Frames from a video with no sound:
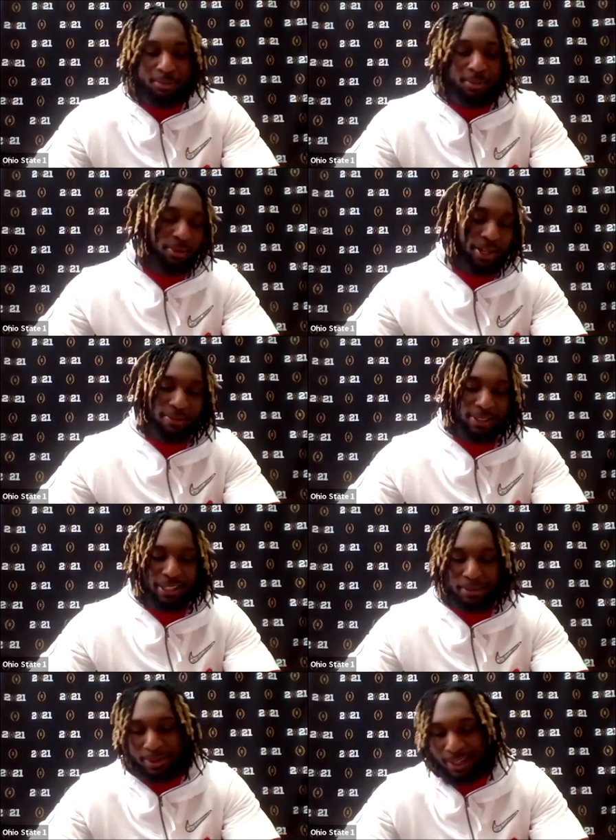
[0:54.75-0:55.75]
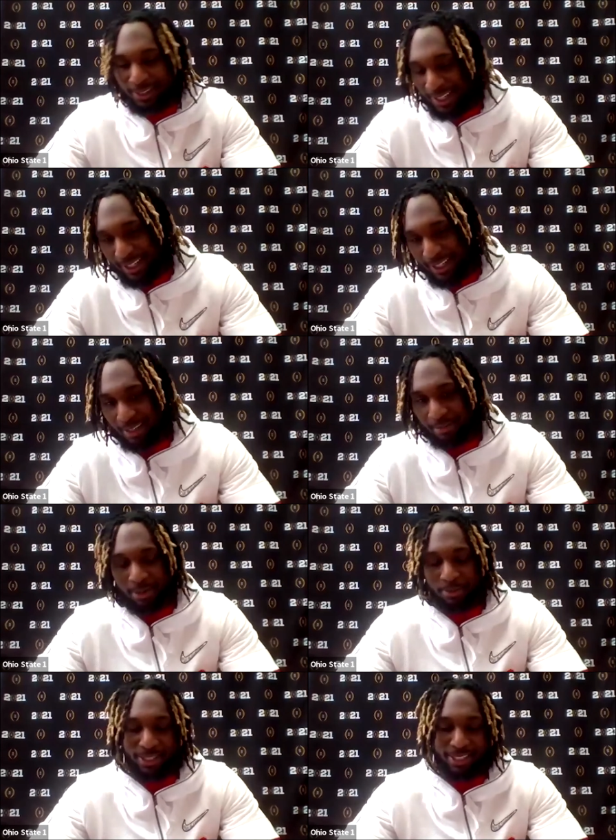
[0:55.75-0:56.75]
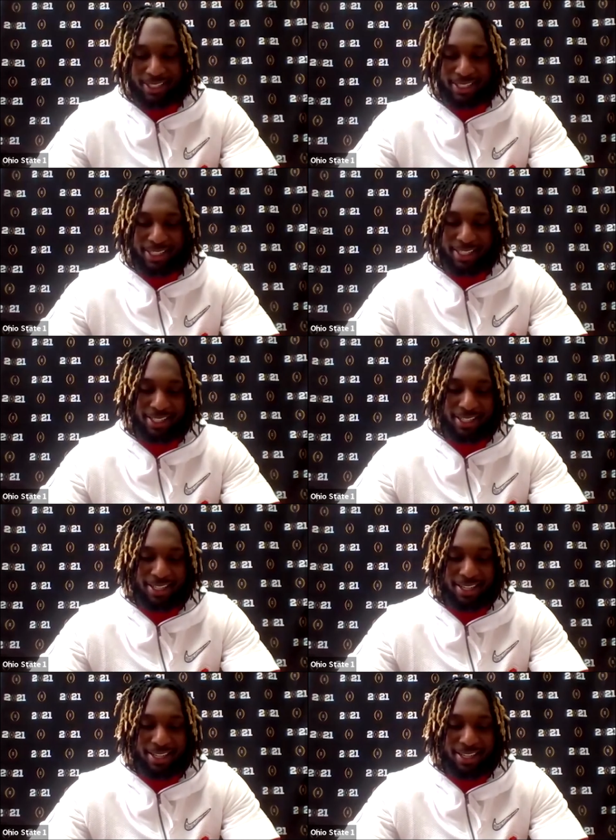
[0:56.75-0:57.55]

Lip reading: remember everything about that game. I mean, it